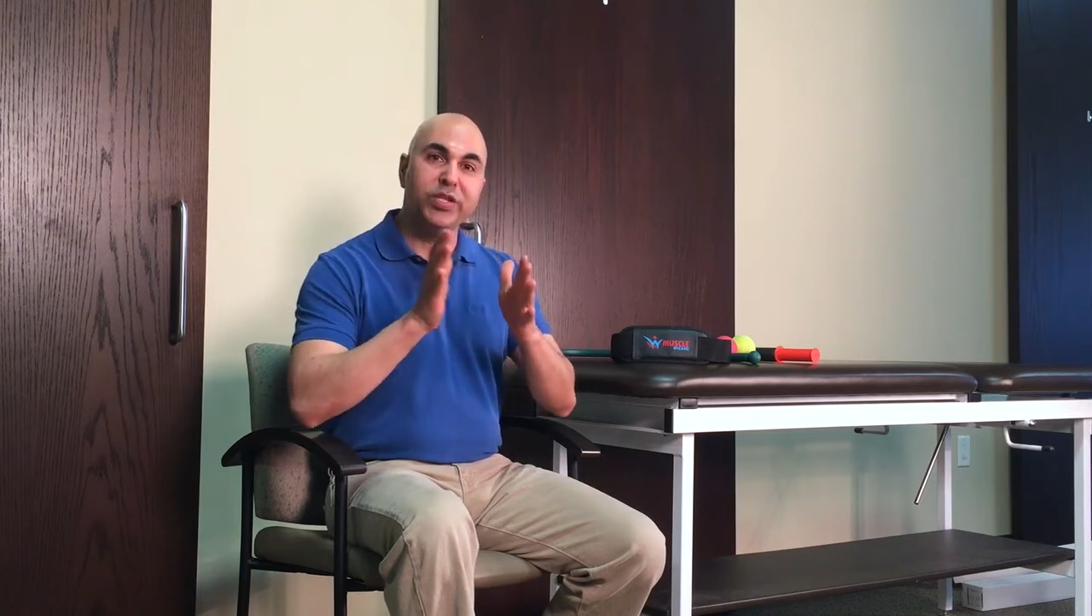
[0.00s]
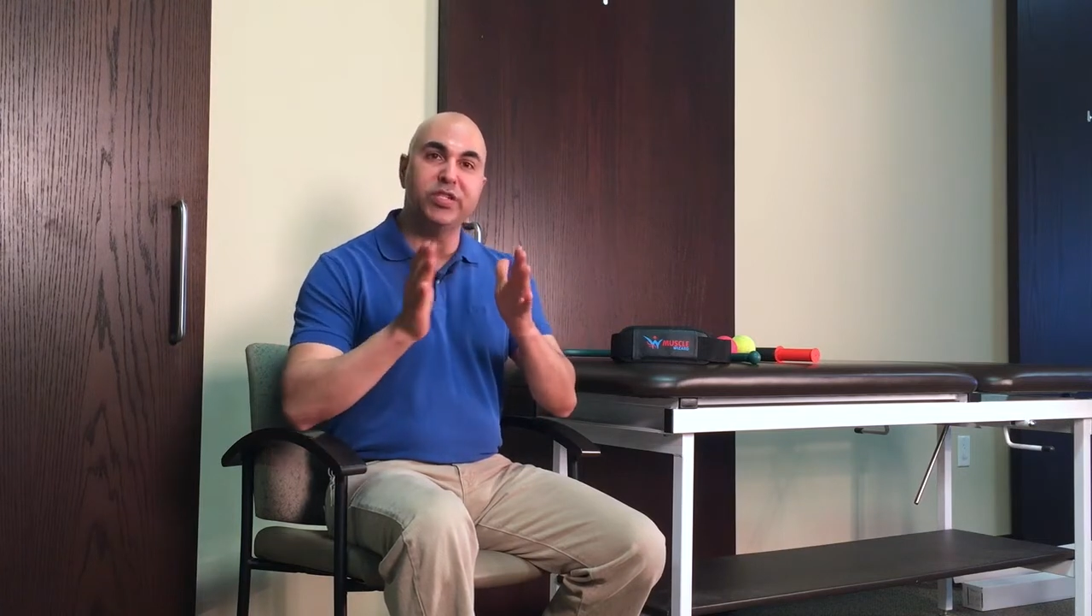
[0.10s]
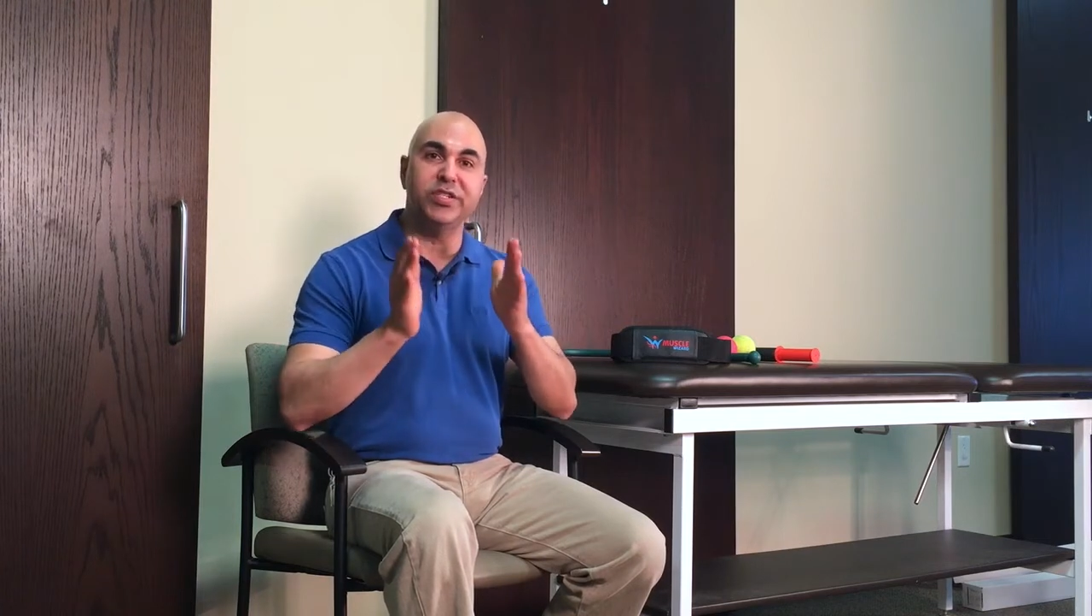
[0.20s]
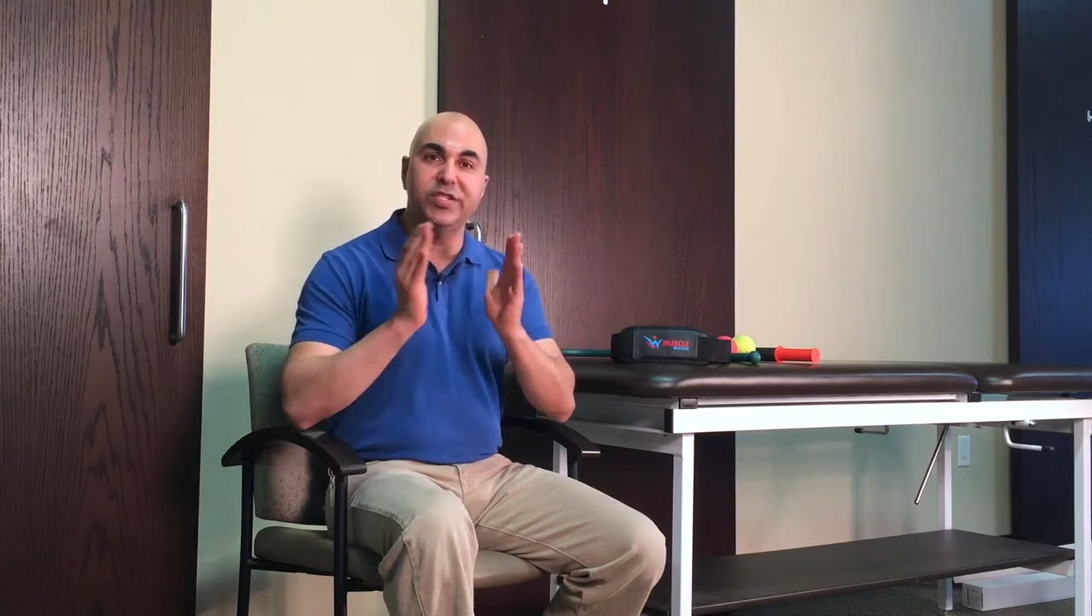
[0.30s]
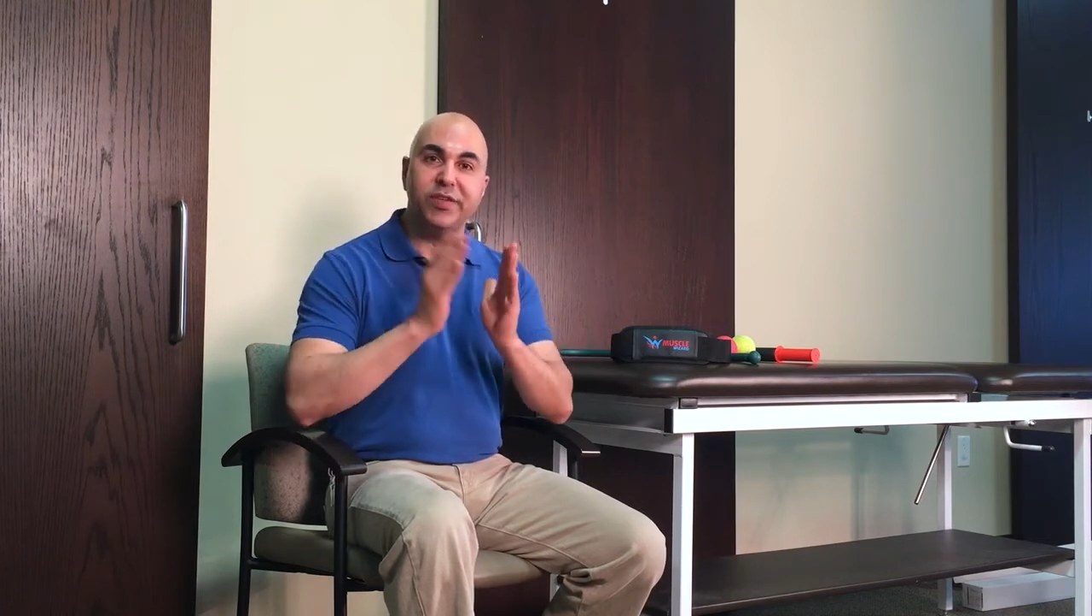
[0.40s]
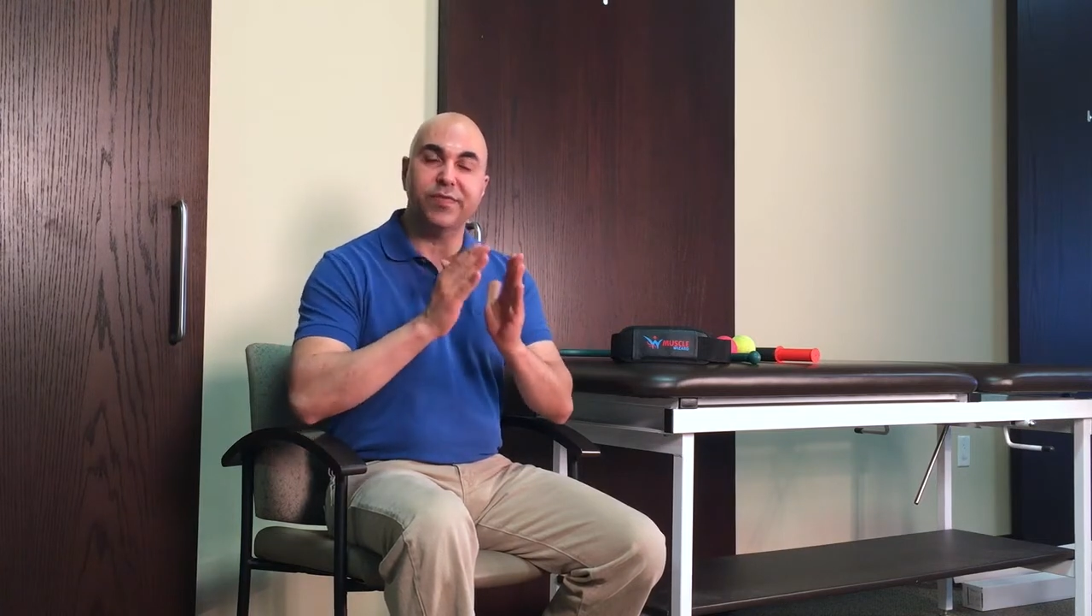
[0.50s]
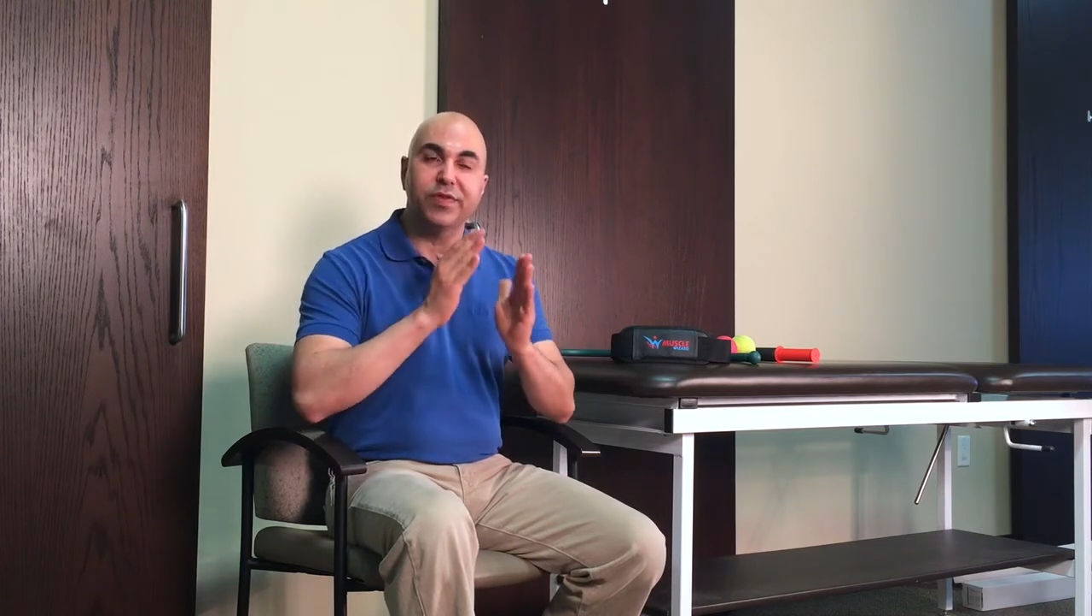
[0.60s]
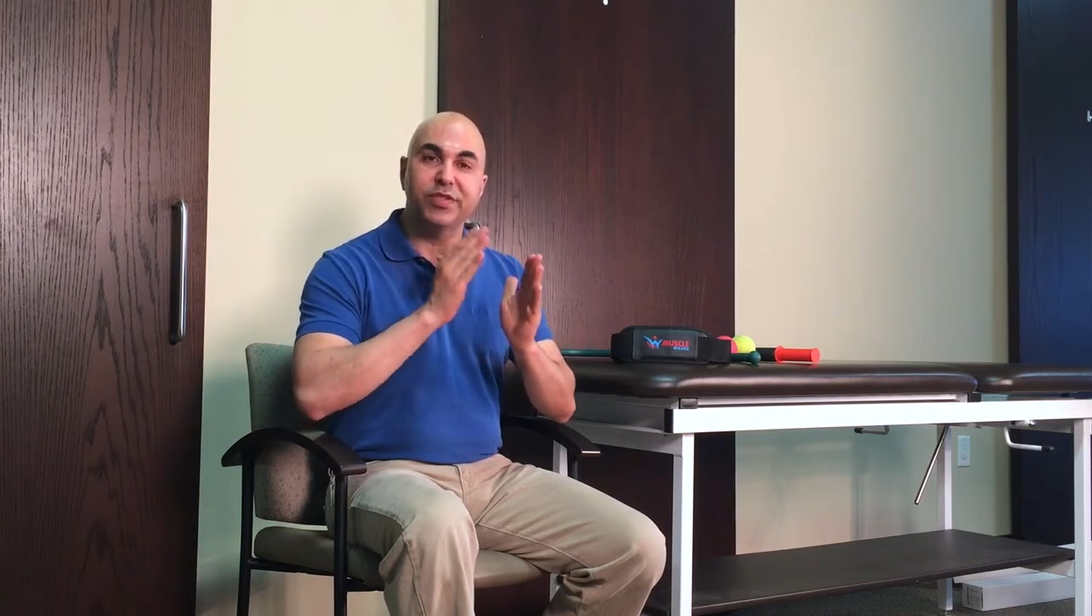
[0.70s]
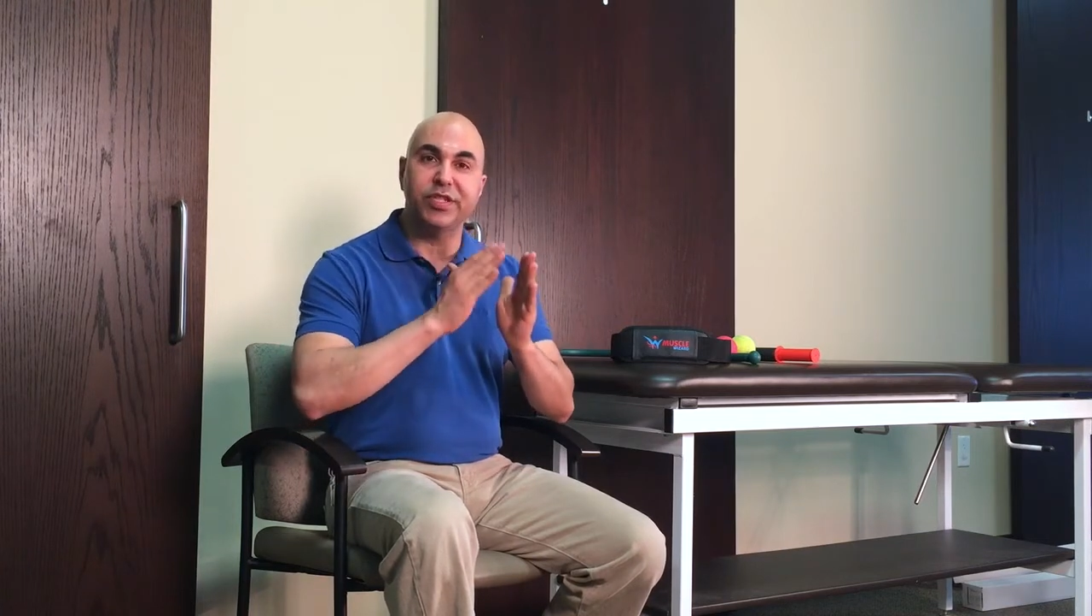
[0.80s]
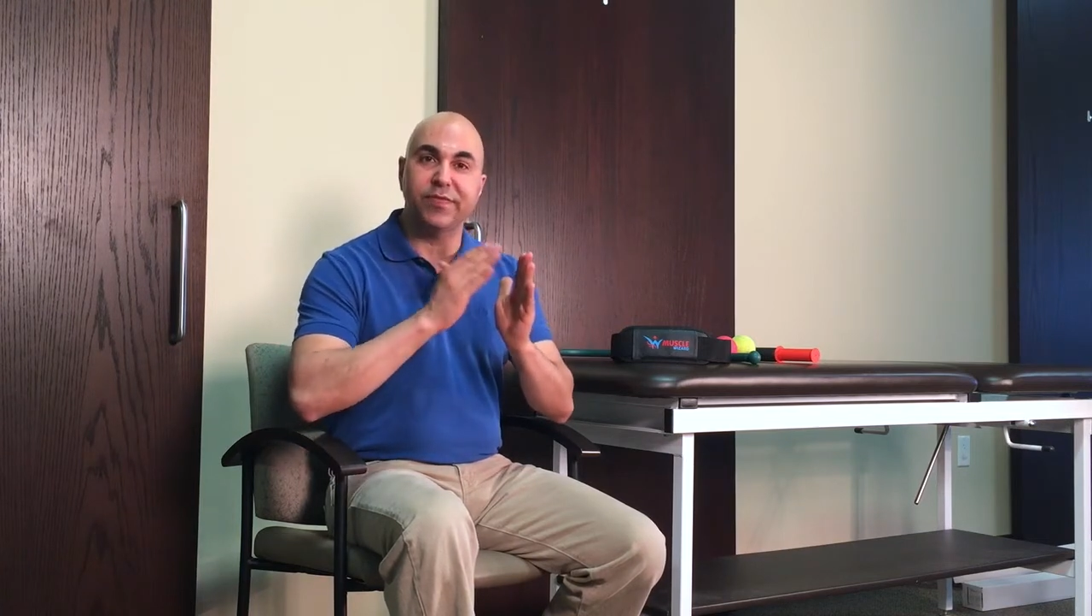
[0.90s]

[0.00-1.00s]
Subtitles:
into different